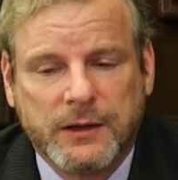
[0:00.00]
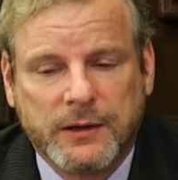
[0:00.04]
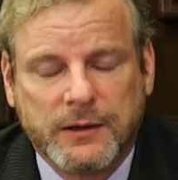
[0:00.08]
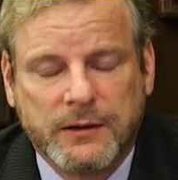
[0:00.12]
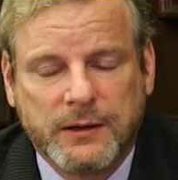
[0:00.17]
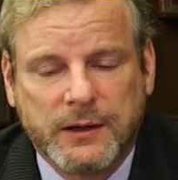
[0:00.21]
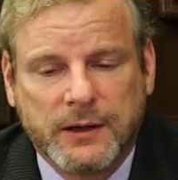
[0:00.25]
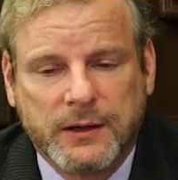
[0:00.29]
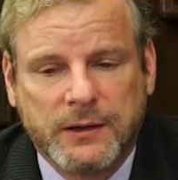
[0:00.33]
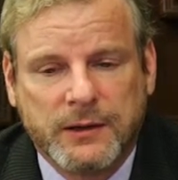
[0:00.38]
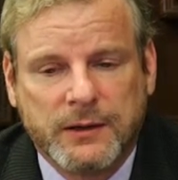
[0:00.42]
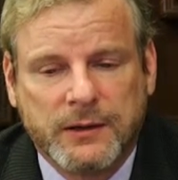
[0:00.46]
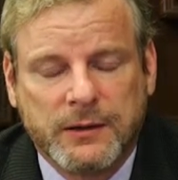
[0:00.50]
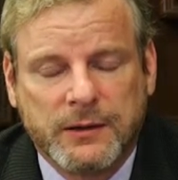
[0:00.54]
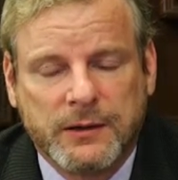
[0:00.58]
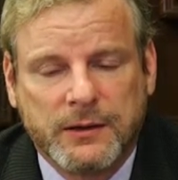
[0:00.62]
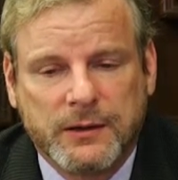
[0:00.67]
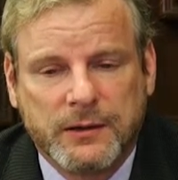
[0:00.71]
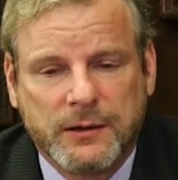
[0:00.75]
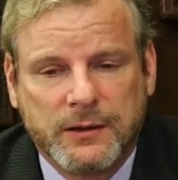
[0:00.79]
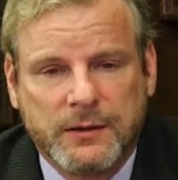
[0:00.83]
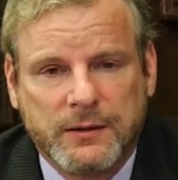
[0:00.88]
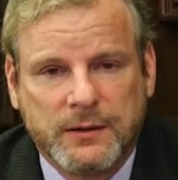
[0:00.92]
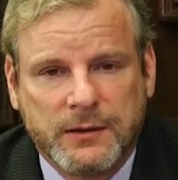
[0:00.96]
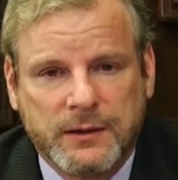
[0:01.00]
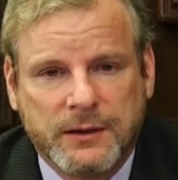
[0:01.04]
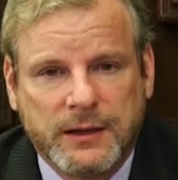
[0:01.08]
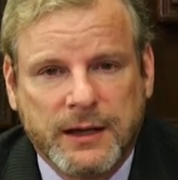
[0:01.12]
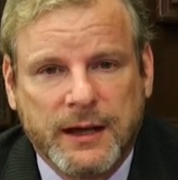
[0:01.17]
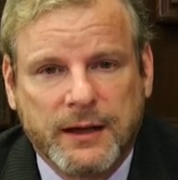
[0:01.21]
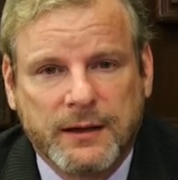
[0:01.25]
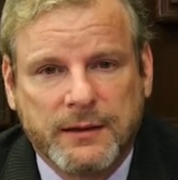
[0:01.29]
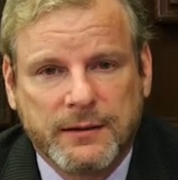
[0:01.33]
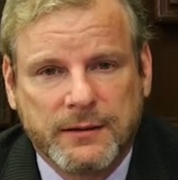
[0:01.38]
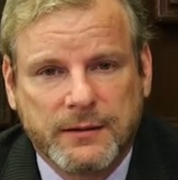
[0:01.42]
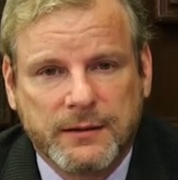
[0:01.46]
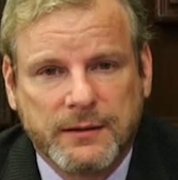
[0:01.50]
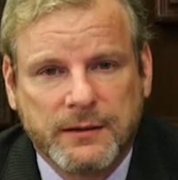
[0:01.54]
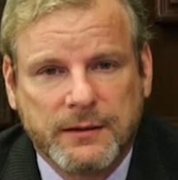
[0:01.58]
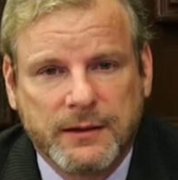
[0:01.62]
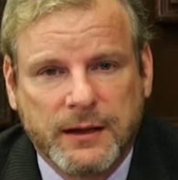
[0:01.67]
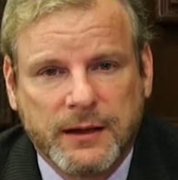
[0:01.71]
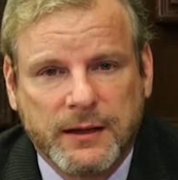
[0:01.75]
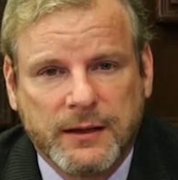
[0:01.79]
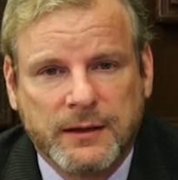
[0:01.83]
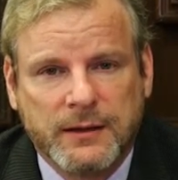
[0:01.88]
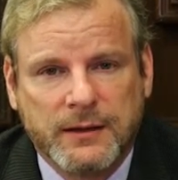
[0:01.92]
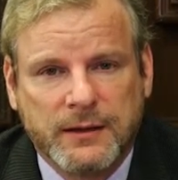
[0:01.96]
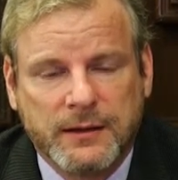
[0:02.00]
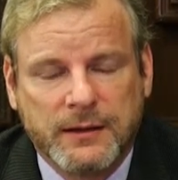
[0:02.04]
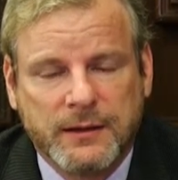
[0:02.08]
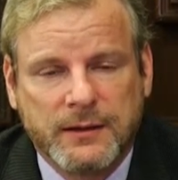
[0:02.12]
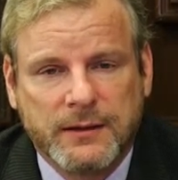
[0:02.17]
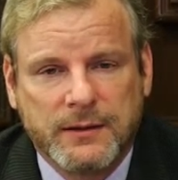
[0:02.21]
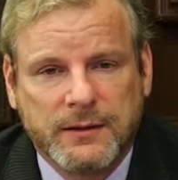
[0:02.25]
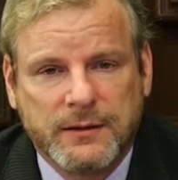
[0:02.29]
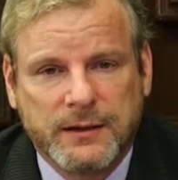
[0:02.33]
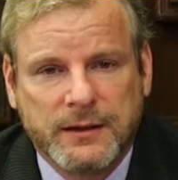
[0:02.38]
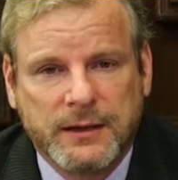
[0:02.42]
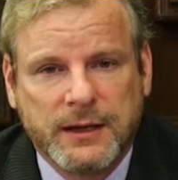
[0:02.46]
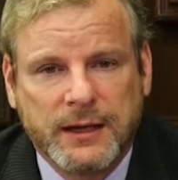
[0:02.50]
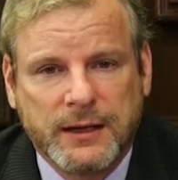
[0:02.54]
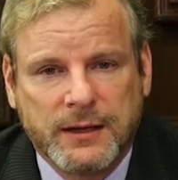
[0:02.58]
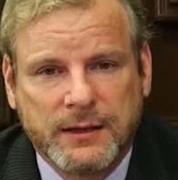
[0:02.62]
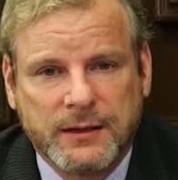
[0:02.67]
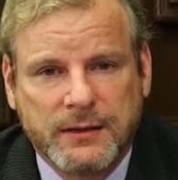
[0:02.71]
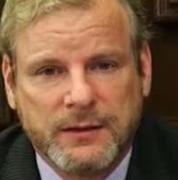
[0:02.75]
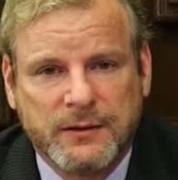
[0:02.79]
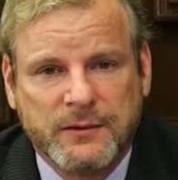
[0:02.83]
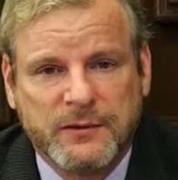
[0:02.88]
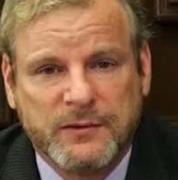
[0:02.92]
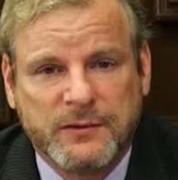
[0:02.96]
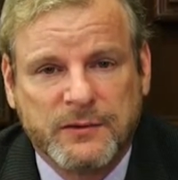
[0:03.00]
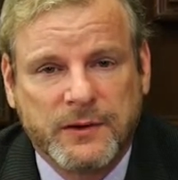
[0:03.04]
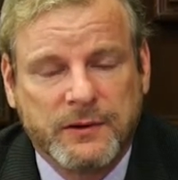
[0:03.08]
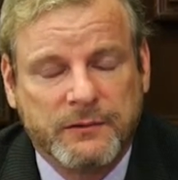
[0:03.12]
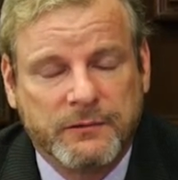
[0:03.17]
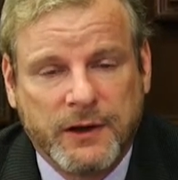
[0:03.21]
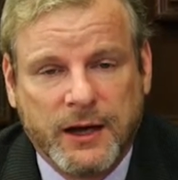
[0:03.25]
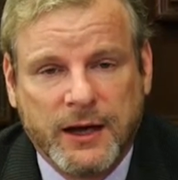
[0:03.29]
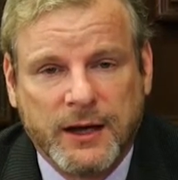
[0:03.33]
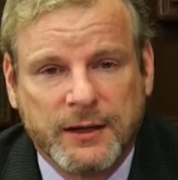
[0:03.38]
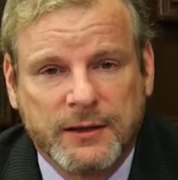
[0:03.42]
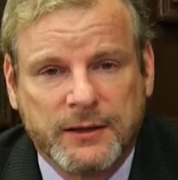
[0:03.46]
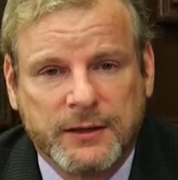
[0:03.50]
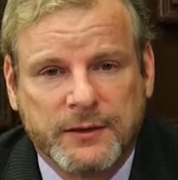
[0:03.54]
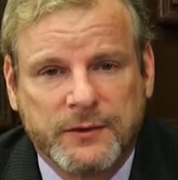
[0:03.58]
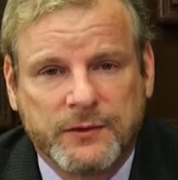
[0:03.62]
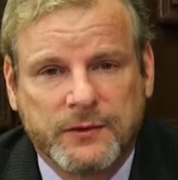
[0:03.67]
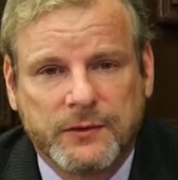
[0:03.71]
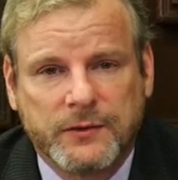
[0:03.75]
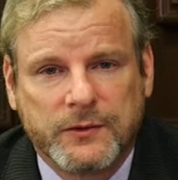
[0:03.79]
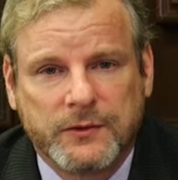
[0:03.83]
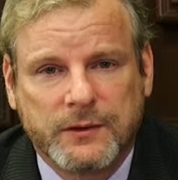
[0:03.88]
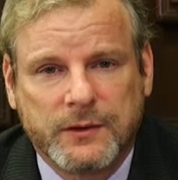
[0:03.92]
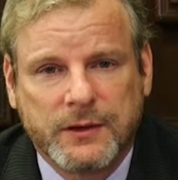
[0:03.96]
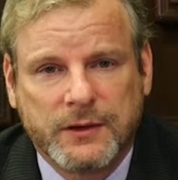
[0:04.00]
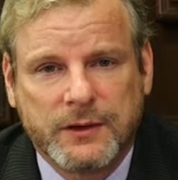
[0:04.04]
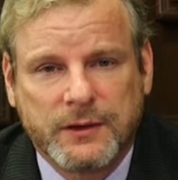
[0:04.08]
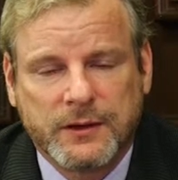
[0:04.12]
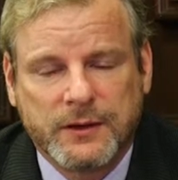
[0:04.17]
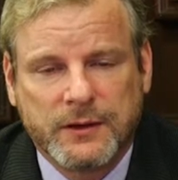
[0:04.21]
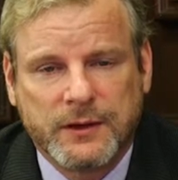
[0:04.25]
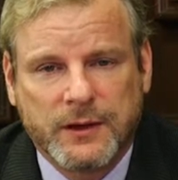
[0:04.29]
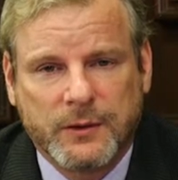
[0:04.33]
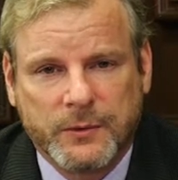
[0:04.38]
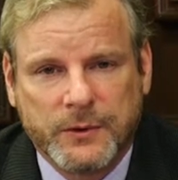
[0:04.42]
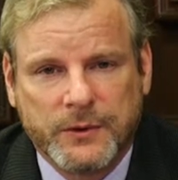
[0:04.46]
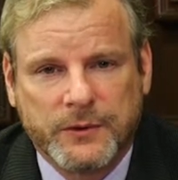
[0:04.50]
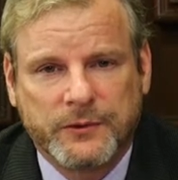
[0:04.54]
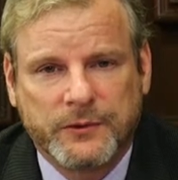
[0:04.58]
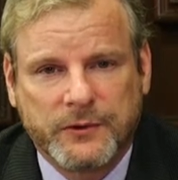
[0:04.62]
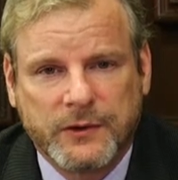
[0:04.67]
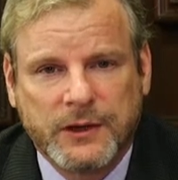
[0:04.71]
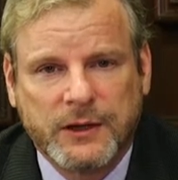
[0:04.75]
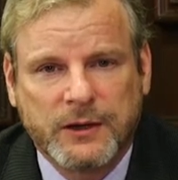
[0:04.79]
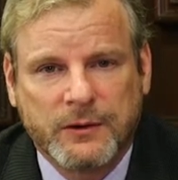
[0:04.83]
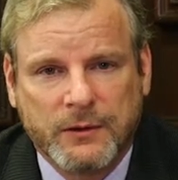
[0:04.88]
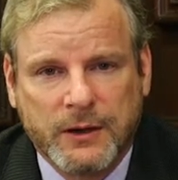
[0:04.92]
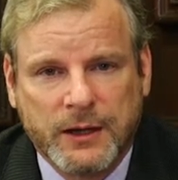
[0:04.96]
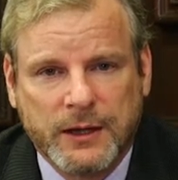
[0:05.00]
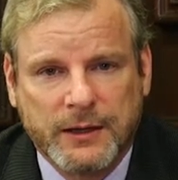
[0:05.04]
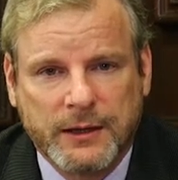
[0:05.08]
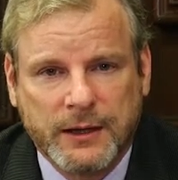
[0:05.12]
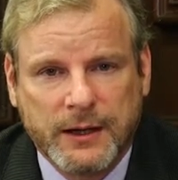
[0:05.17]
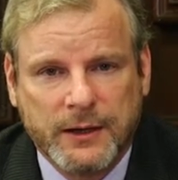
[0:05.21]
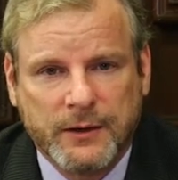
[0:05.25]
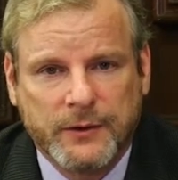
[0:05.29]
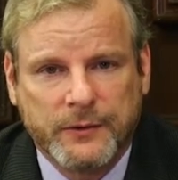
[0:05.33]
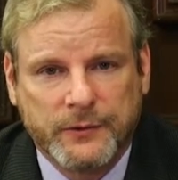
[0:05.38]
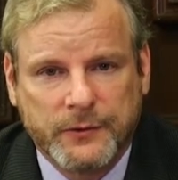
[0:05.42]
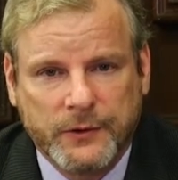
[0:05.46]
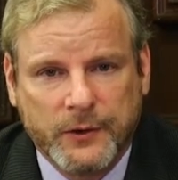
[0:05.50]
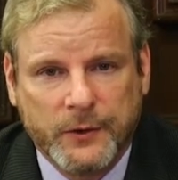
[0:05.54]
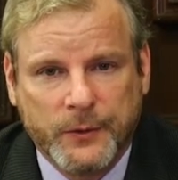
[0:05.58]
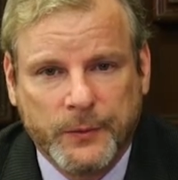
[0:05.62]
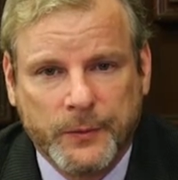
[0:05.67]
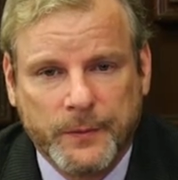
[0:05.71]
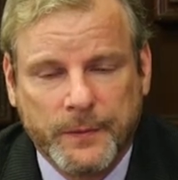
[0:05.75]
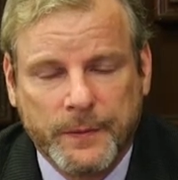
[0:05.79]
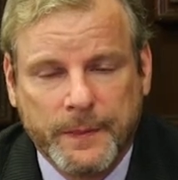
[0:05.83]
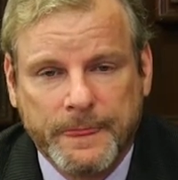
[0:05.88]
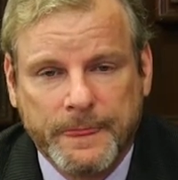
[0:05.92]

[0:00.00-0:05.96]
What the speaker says: the death and the negative, the violence that we're seeing right now. So